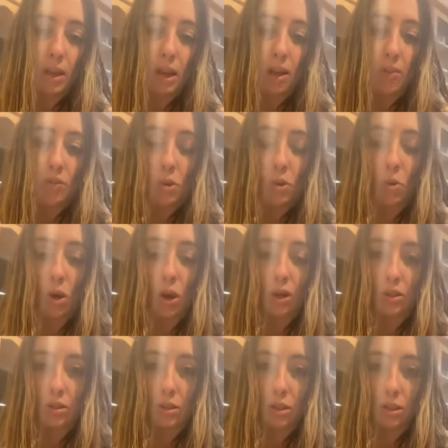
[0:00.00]
if you
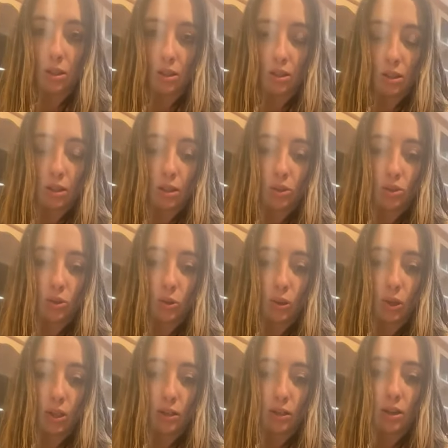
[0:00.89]
want to go
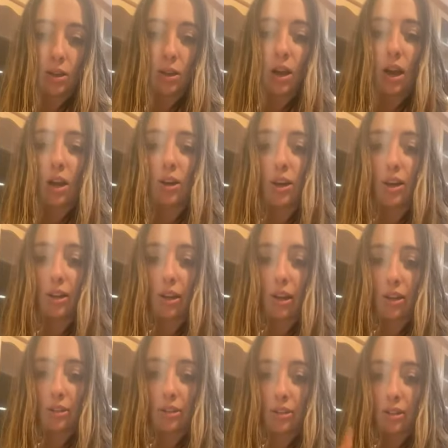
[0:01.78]
join. All right,
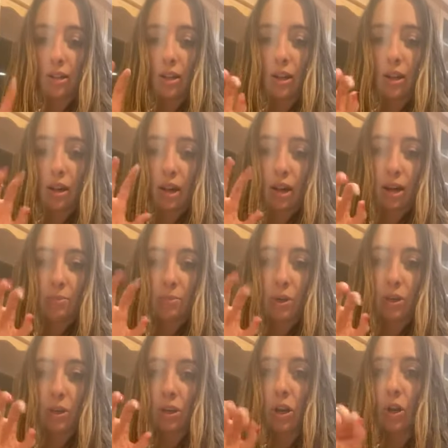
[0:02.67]
guys. I'm
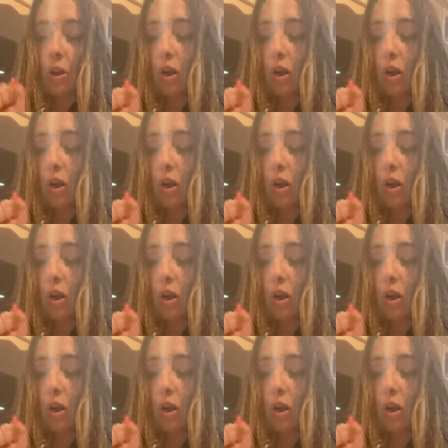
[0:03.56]
going to go